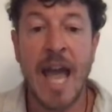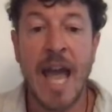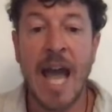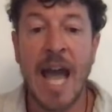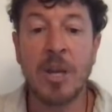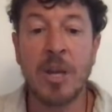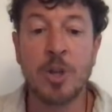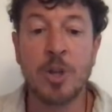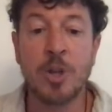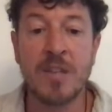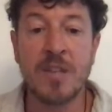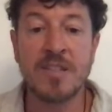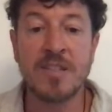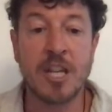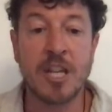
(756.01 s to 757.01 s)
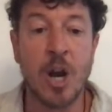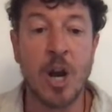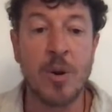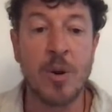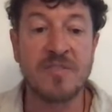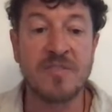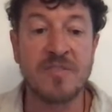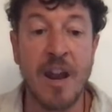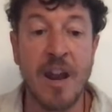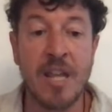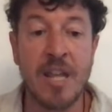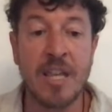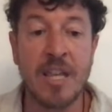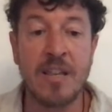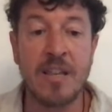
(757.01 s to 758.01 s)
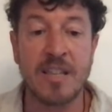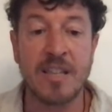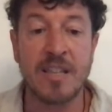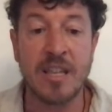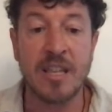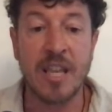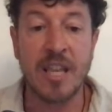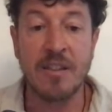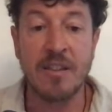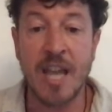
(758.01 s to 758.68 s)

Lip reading: Now, how we do this in the code is very easy.